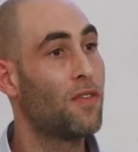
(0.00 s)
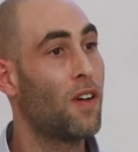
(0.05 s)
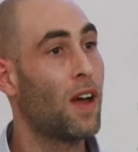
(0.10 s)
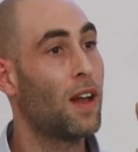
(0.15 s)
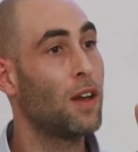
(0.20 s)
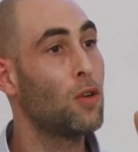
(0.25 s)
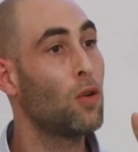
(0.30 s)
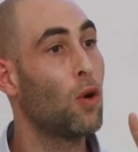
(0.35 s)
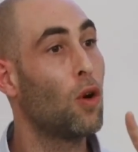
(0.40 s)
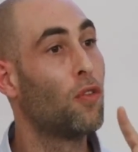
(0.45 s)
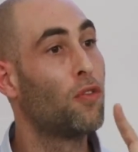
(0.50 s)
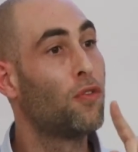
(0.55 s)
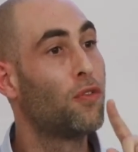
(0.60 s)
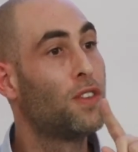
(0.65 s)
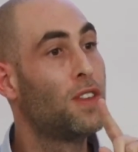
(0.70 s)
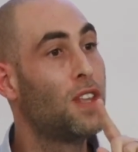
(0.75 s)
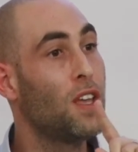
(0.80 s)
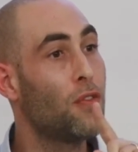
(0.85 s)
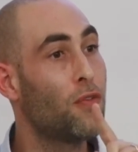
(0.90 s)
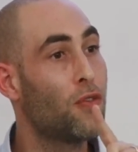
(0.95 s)
value
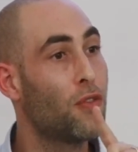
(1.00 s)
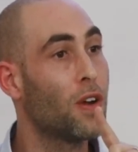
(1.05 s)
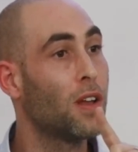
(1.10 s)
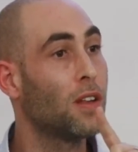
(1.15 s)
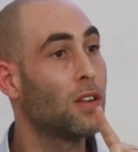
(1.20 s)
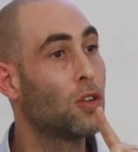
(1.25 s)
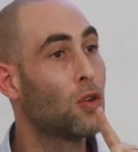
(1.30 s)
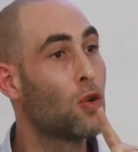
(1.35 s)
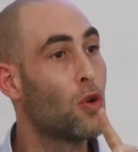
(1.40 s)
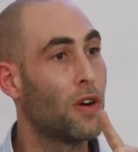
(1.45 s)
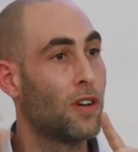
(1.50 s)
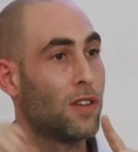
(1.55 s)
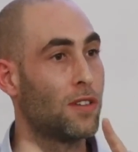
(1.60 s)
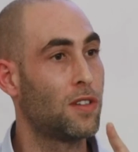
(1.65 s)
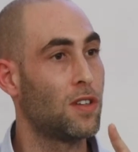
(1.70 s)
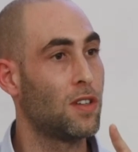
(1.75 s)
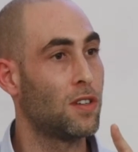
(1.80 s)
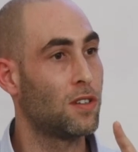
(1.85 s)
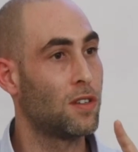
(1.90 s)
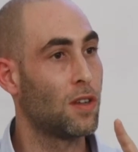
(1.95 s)
of different
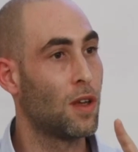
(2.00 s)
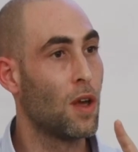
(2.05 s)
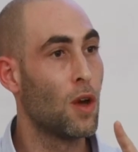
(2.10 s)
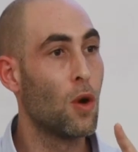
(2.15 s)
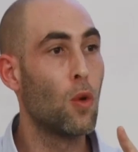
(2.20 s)
currencies,